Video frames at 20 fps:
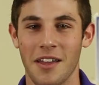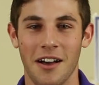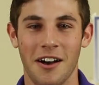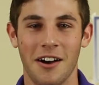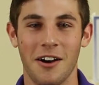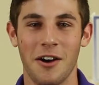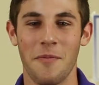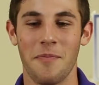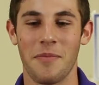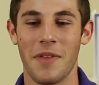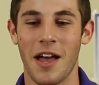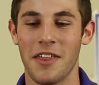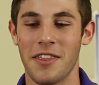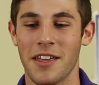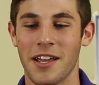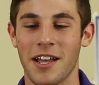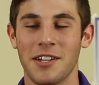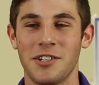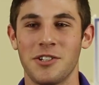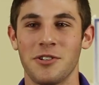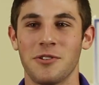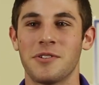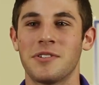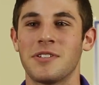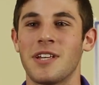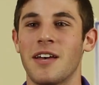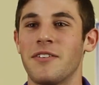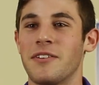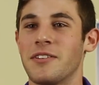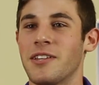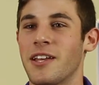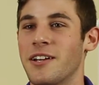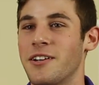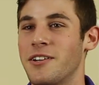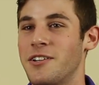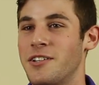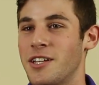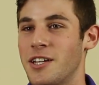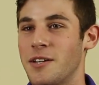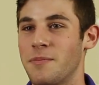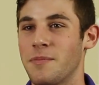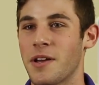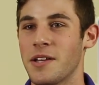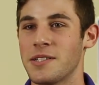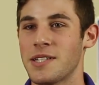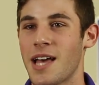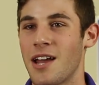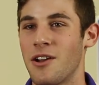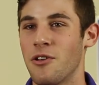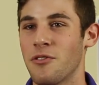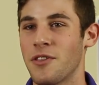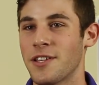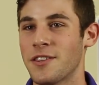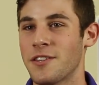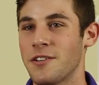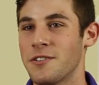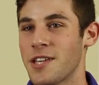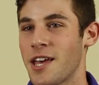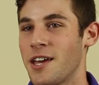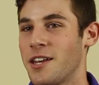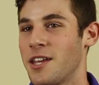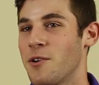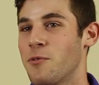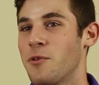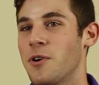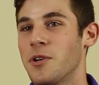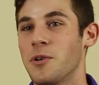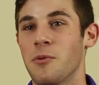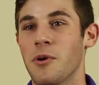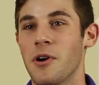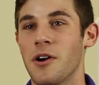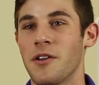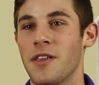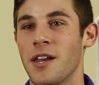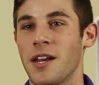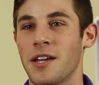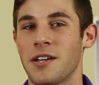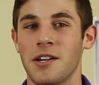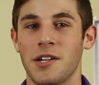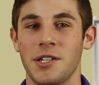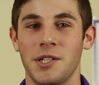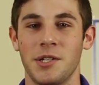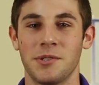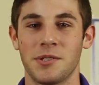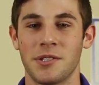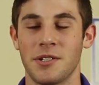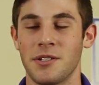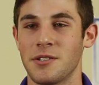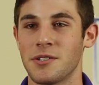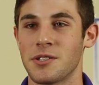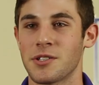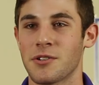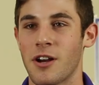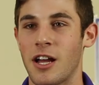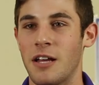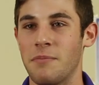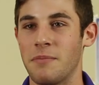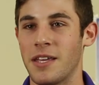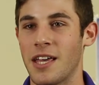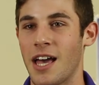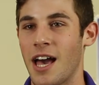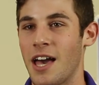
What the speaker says: I think I chose 7-layer dip because I don't think there's any one word that I could use to describe me.